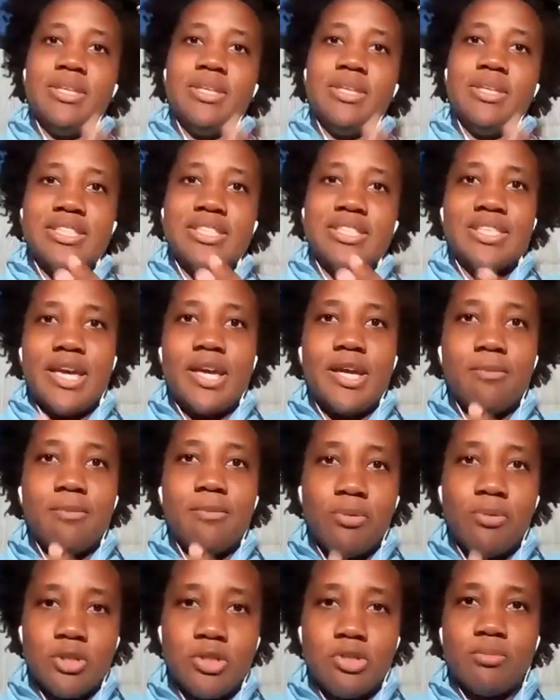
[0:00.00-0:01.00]
same
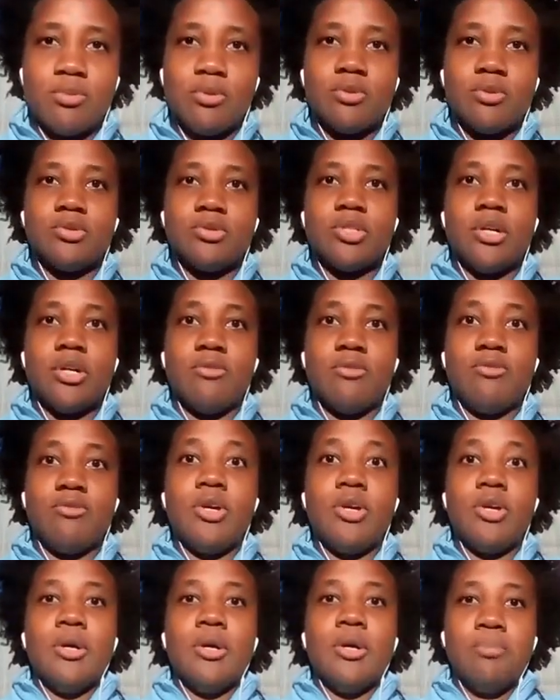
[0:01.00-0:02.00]
principles of
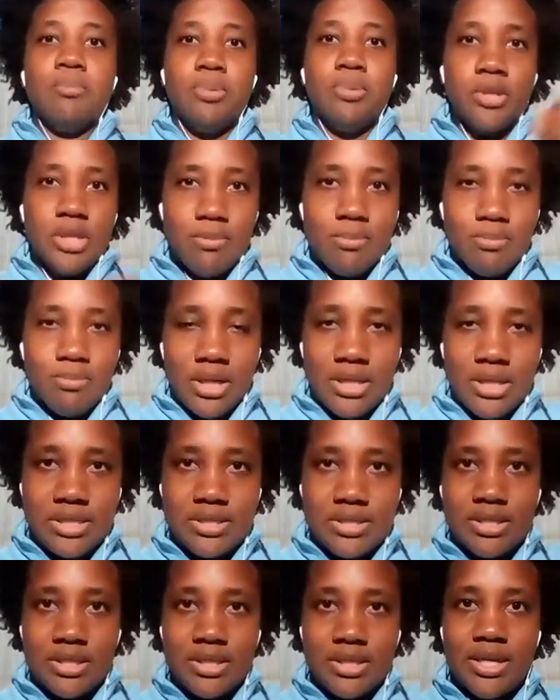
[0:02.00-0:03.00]
putting money
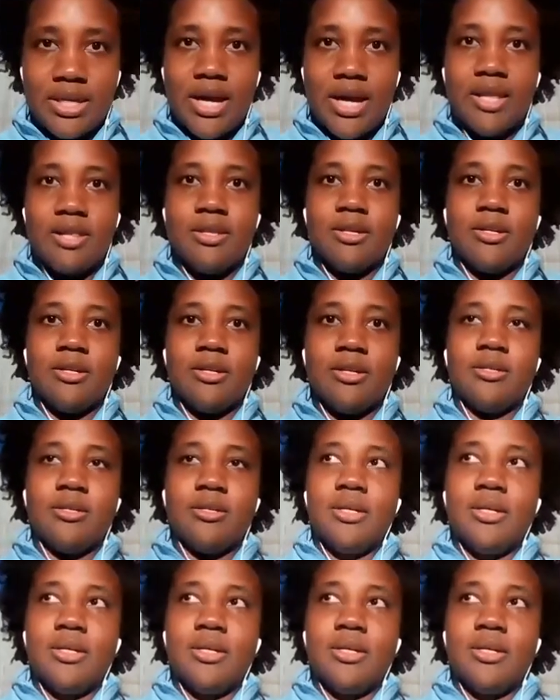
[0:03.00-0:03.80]
together,